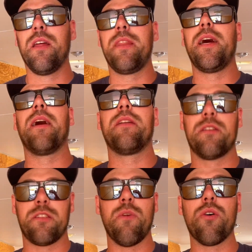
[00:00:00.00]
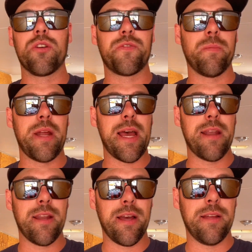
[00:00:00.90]
that does the motors for my dad
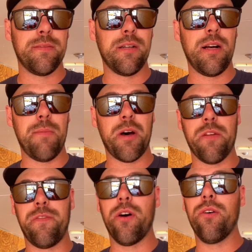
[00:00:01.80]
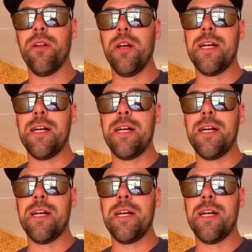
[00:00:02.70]
and I on the phone.